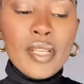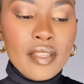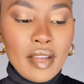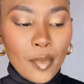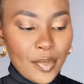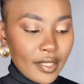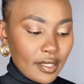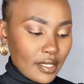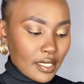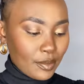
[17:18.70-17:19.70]
believe how big
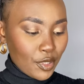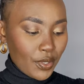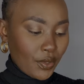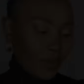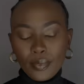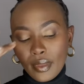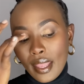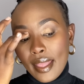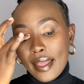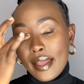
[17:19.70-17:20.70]
this is i'm so annoyed
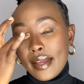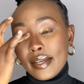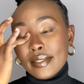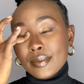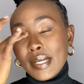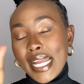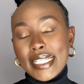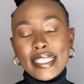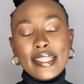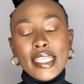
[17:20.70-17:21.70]

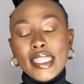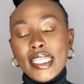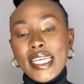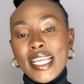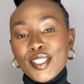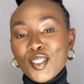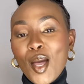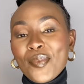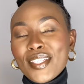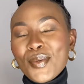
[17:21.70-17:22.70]
Right, and then the next
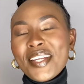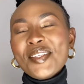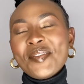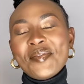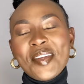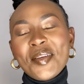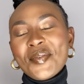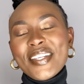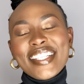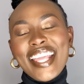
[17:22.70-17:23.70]
top, this one is very
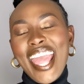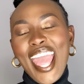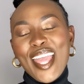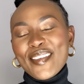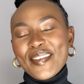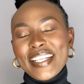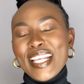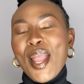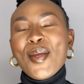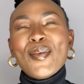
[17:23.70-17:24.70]
risque.
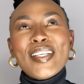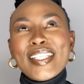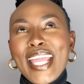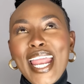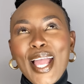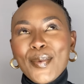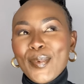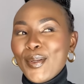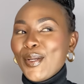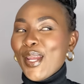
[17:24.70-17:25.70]
very risque, like
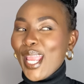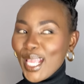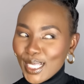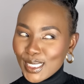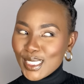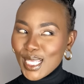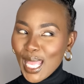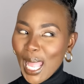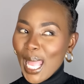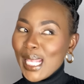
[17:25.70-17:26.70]
Bernice.
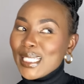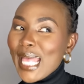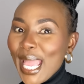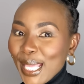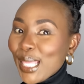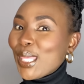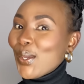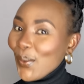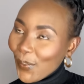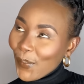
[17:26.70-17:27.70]
Is that
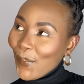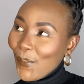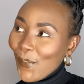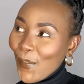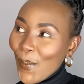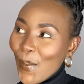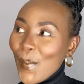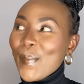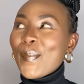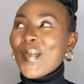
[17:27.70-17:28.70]
you?
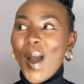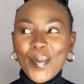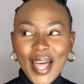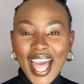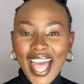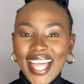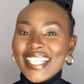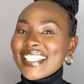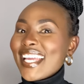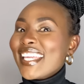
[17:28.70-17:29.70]
Mama,
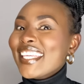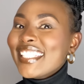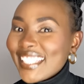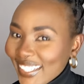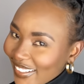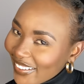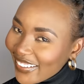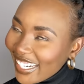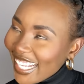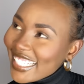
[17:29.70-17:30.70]
is that you?
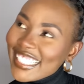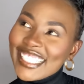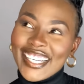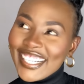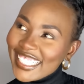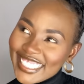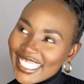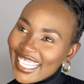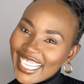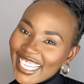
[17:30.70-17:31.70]
Like,
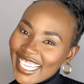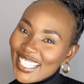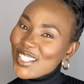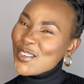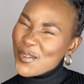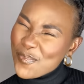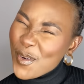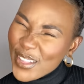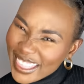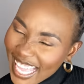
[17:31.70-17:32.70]
seriously? You
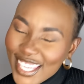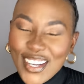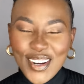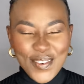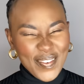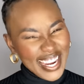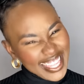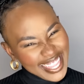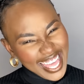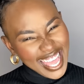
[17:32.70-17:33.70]
bought that? you gonna wear
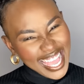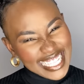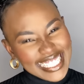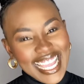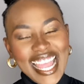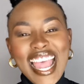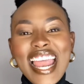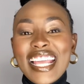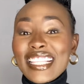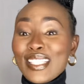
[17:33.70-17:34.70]
that?
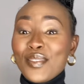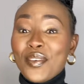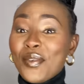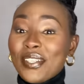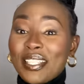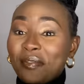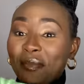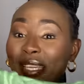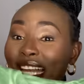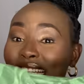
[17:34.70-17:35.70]
Like, this is very risky for
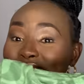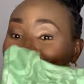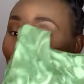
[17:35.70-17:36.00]
me, guys. Like,